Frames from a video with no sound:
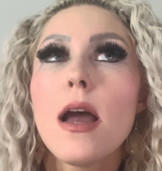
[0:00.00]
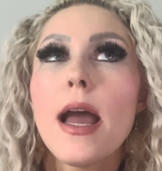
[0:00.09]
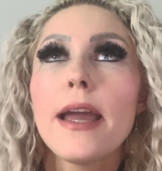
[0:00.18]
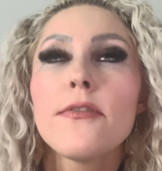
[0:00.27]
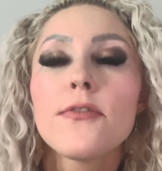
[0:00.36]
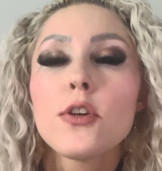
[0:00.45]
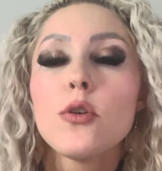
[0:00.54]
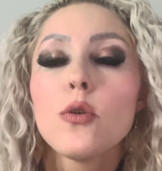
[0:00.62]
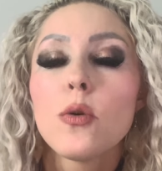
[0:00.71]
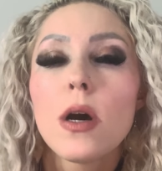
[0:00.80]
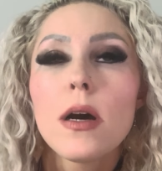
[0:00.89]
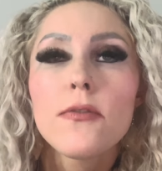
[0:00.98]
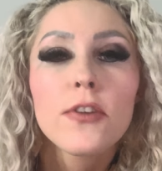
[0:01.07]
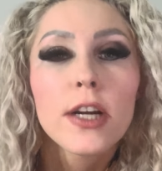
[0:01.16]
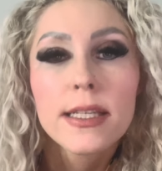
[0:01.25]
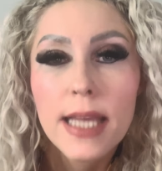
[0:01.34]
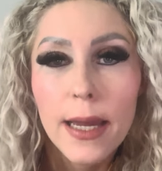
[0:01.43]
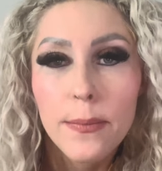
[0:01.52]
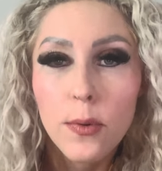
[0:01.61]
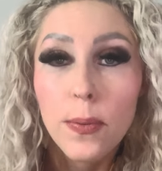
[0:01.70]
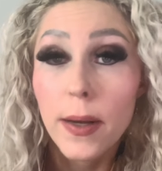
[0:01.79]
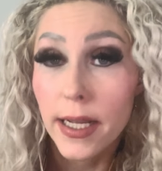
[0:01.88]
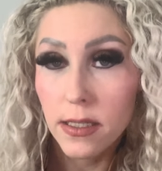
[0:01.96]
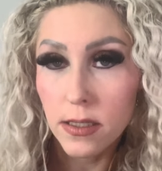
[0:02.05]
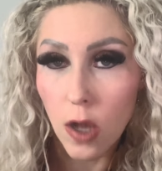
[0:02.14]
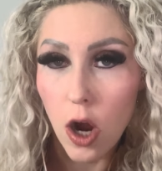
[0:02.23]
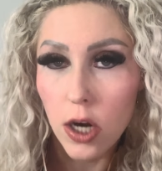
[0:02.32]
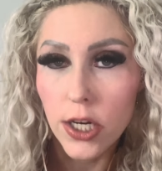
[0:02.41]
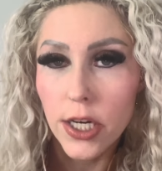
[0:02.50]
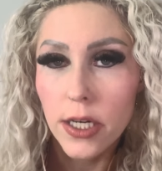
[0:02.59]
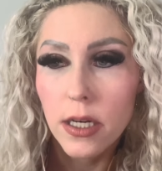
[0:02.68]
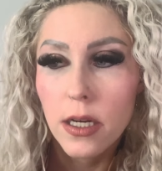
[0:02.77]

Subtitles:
if you, for example, played soccer.